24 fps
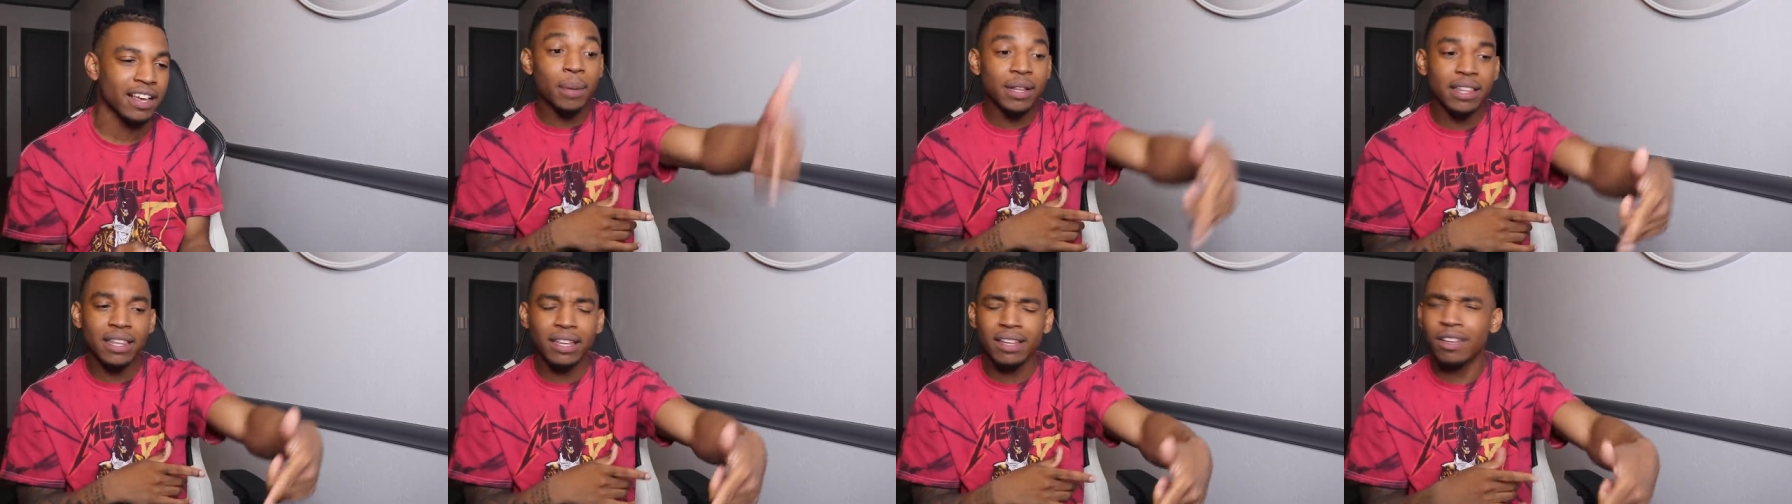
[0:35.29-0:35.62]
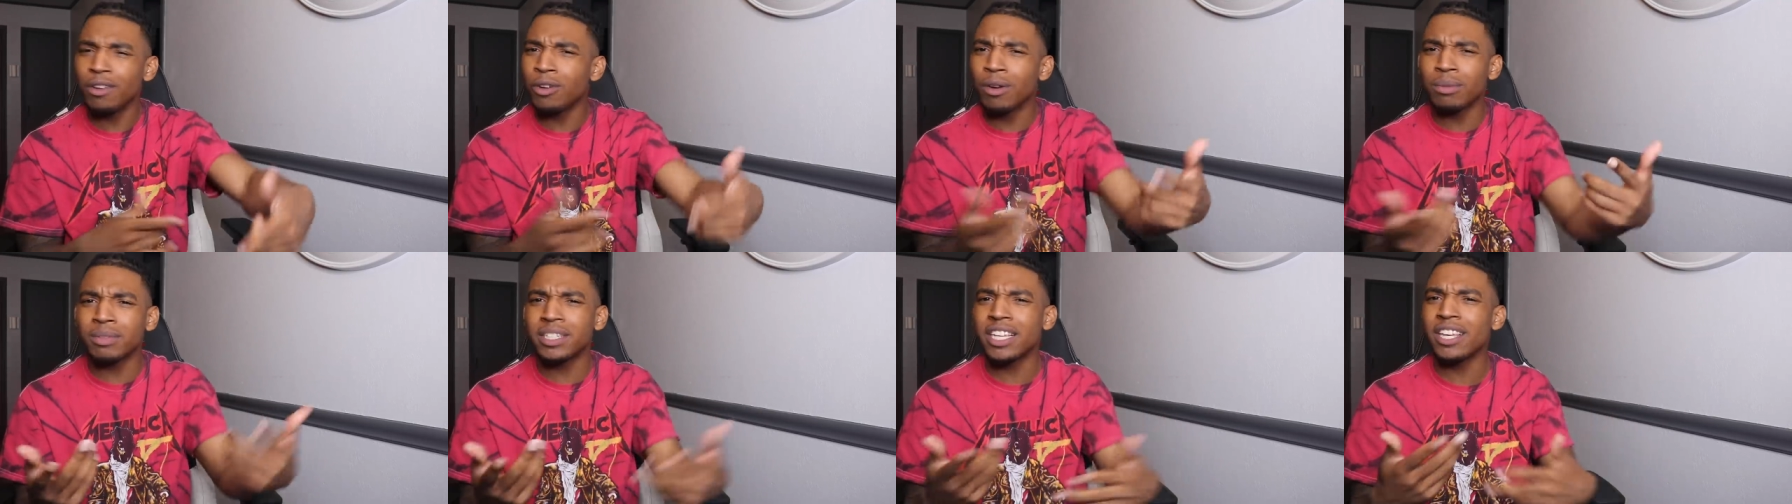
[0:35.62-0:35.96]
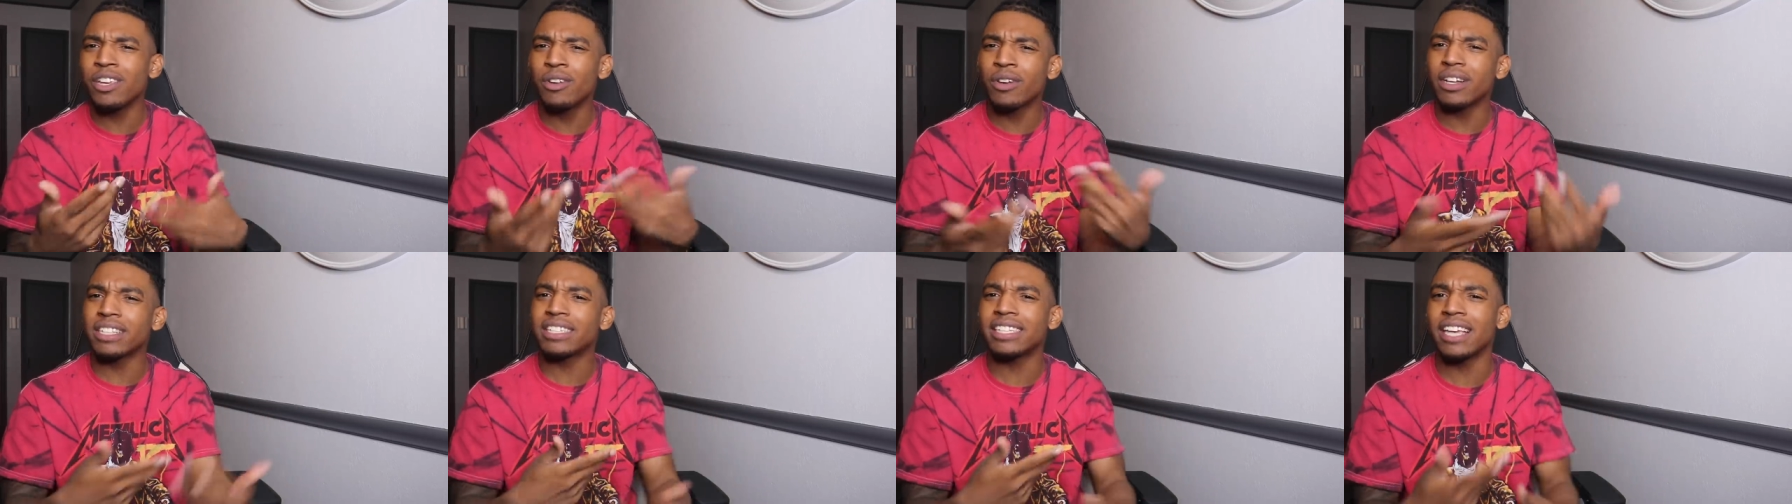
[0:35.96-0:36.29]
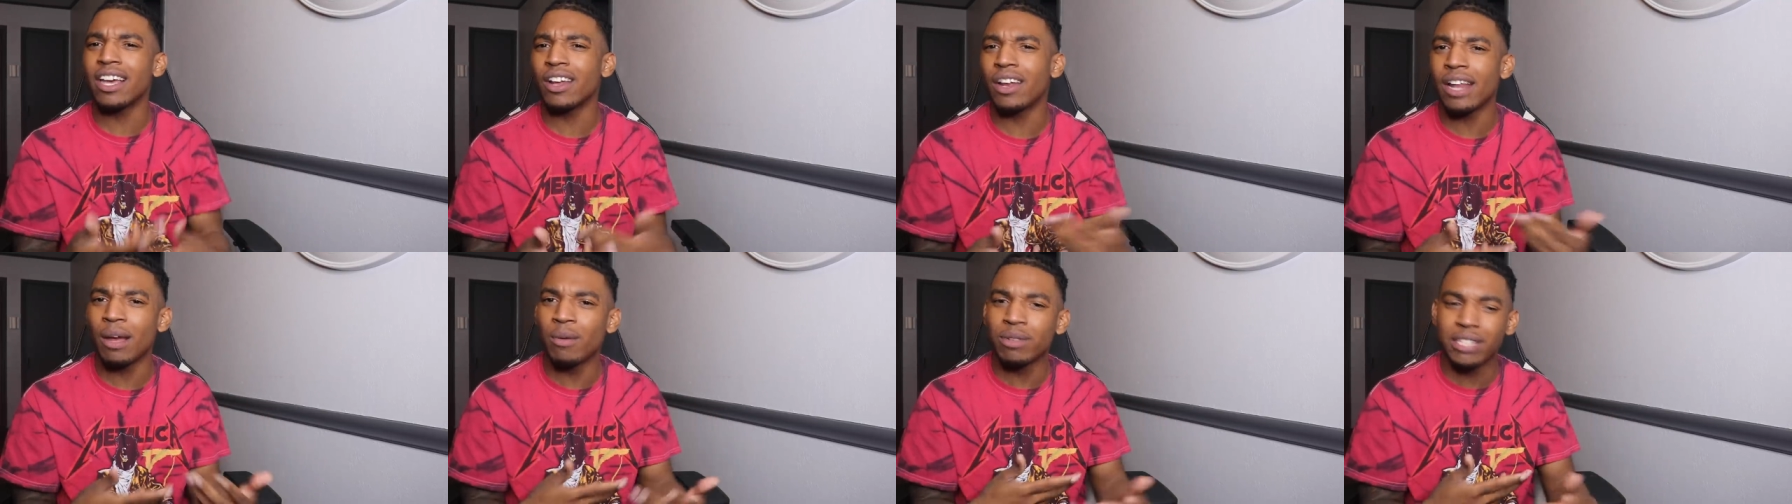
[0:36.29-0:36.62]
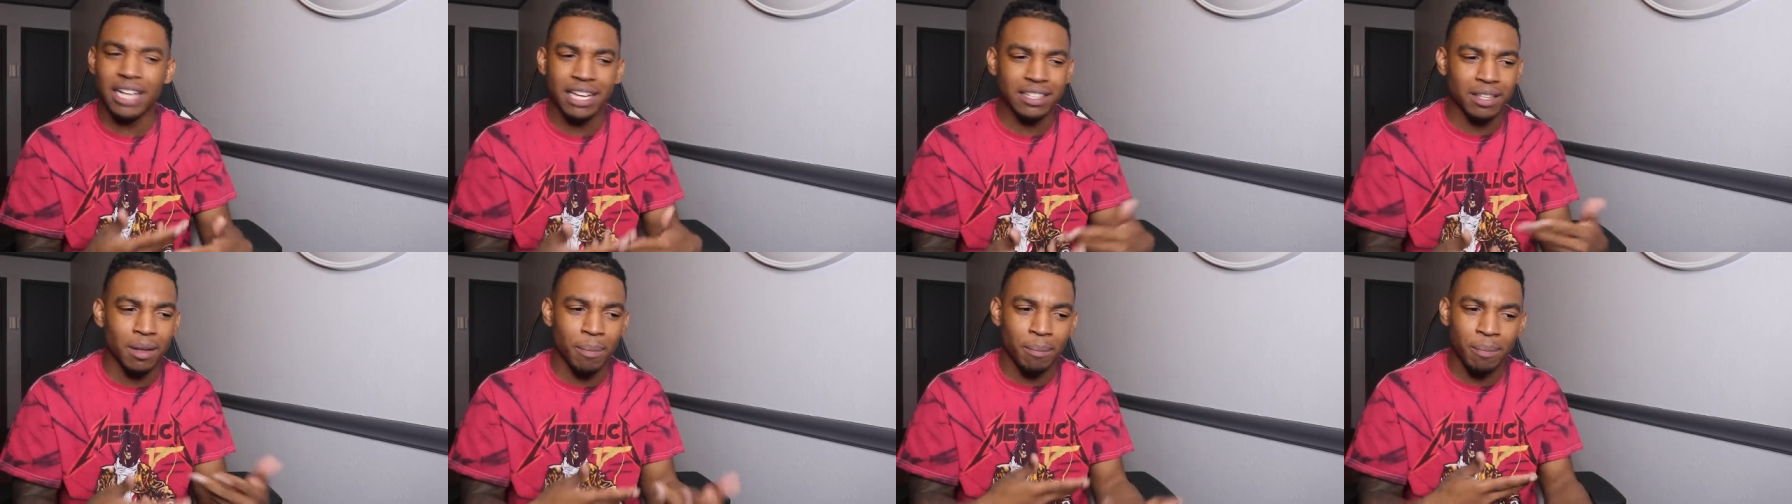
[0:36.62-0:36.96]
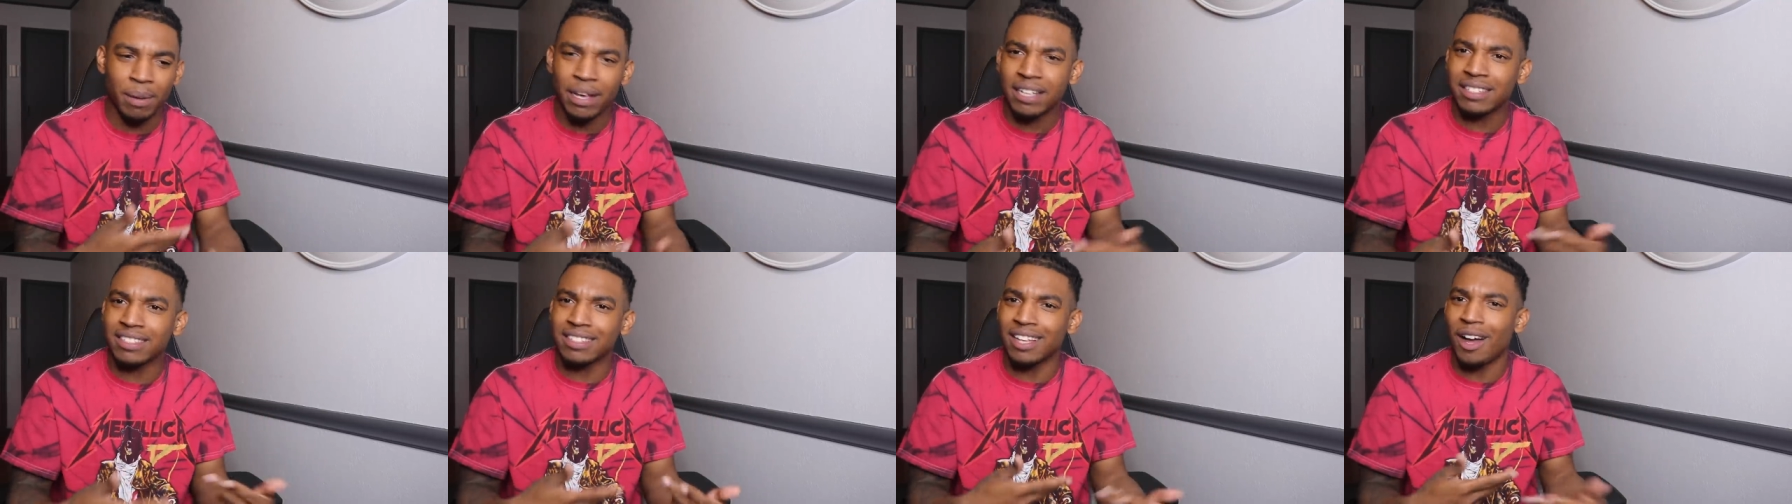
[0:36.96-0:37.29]
But, you know what I'm saying? You could tell they was, like, the
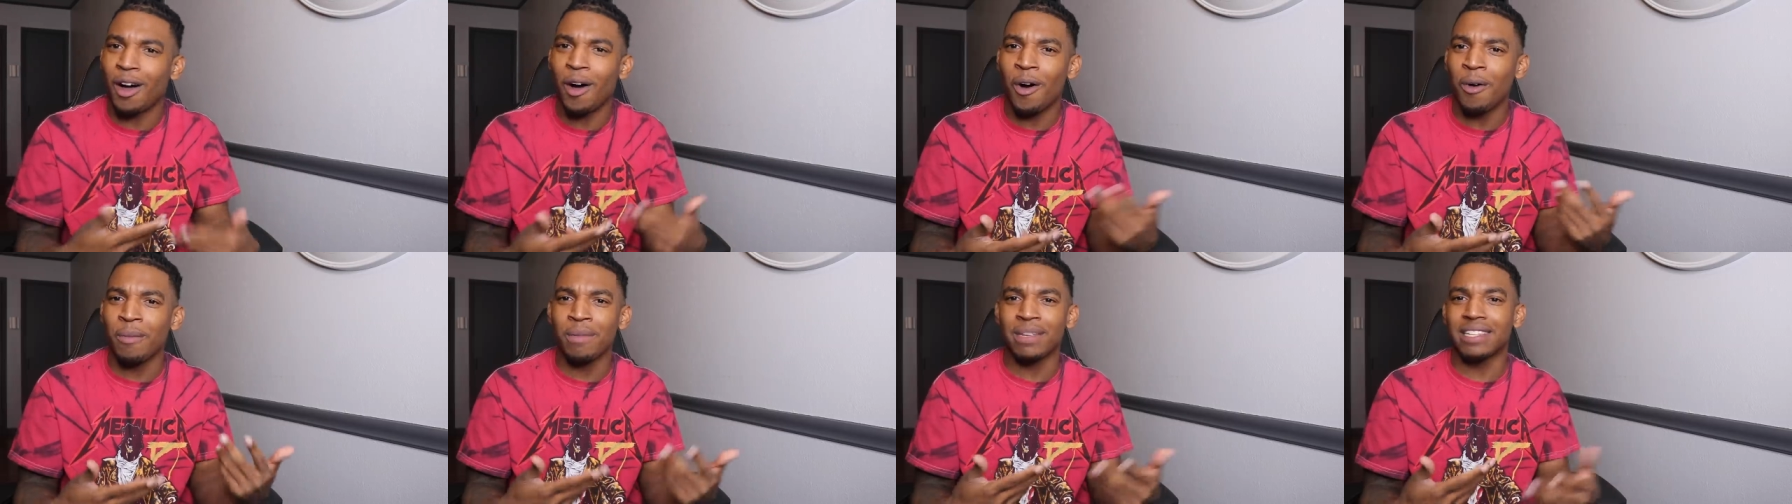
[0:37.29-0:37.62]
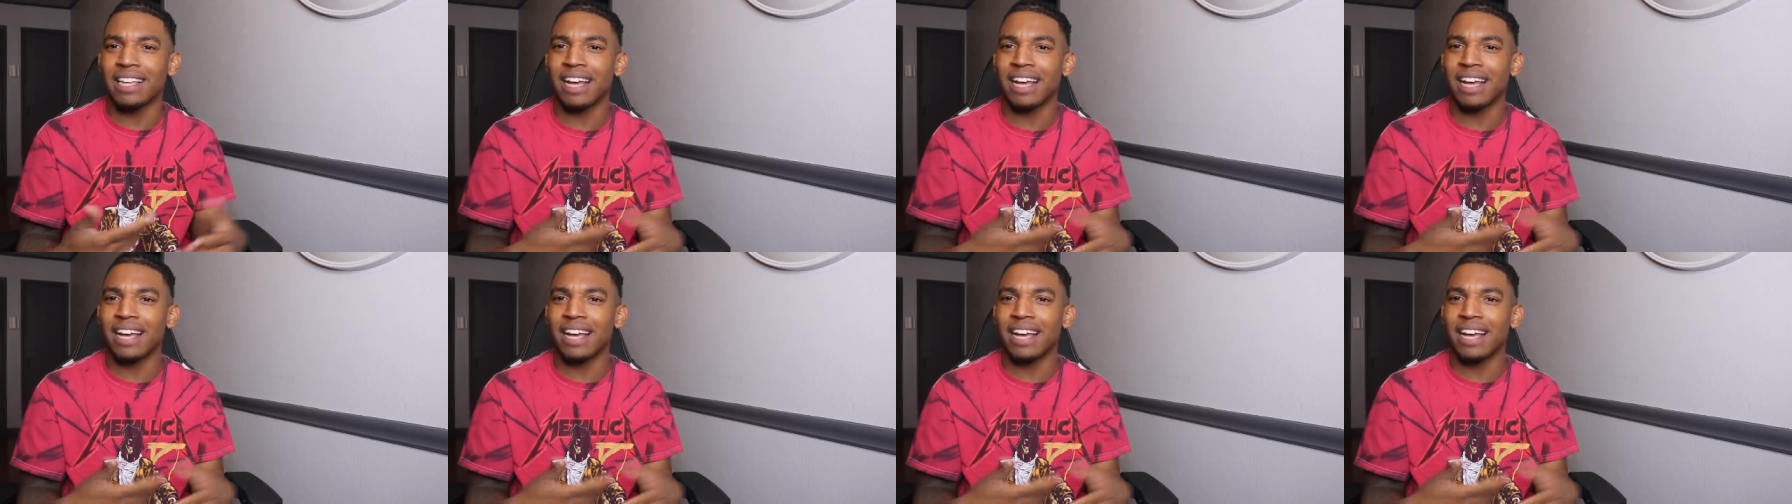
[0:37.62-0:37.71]
best of homies.